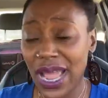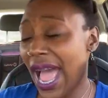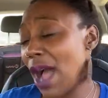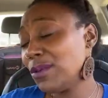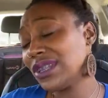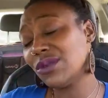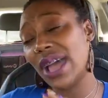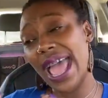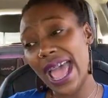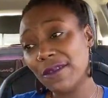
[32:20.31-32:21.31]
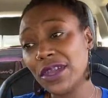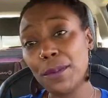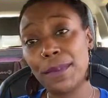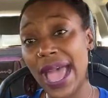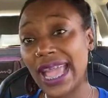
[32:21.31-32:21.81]
I will still have your
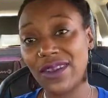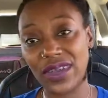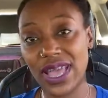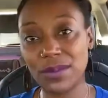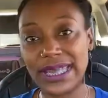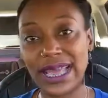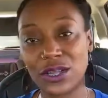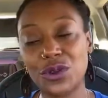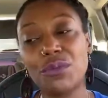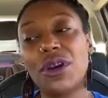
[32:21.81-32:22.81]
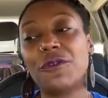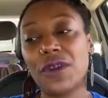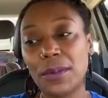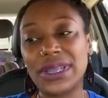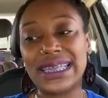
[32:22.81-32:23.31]
back if it comes down to it, but
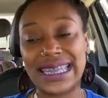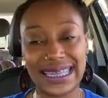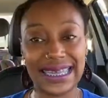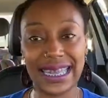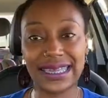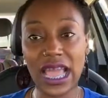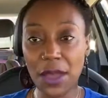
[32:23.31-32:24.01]
from a distance.